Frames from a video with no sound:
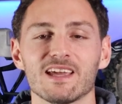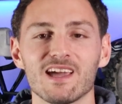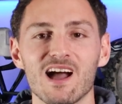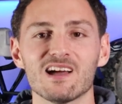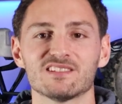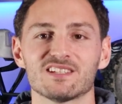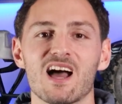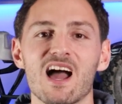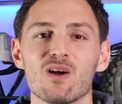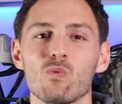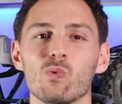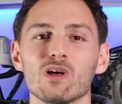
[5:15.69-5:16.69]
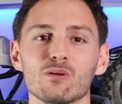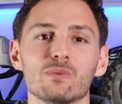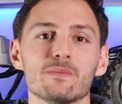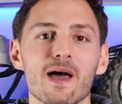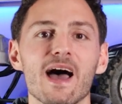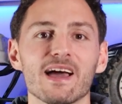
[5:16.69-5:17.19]
And guys, I will
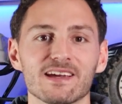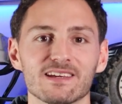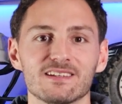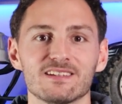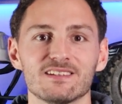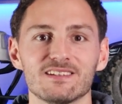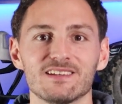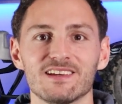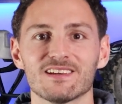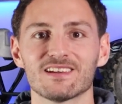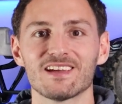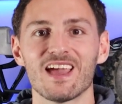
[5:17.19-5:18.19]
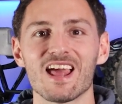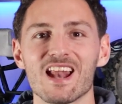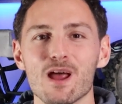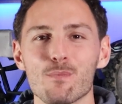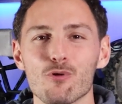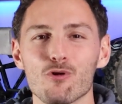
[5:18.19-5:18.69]
be back.
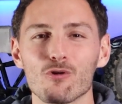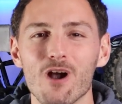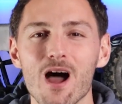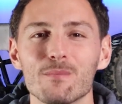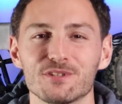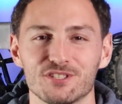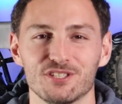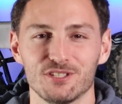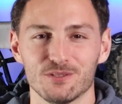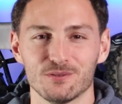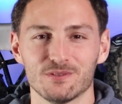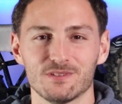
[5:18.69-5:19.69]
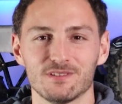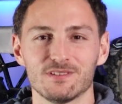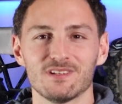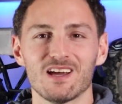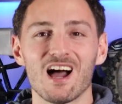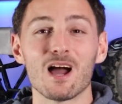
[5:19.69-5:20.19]
And I promise you,
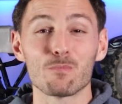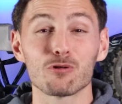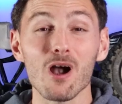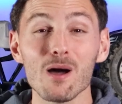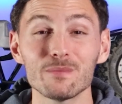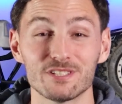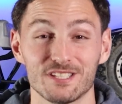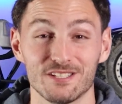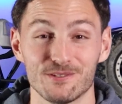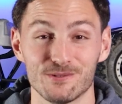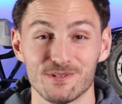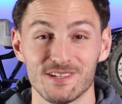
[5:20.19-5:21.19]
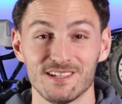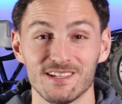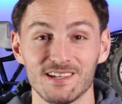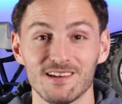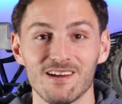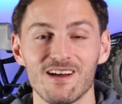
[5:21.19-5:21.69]
I promise you,
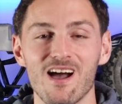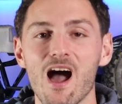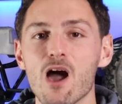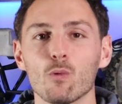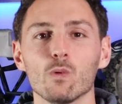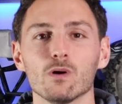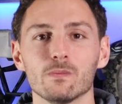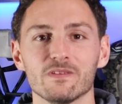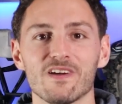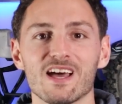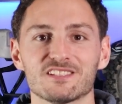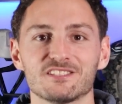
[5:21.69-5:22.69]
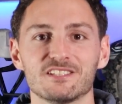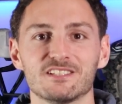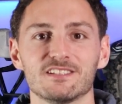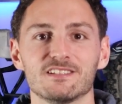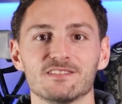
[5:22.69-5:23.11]
I will be faster.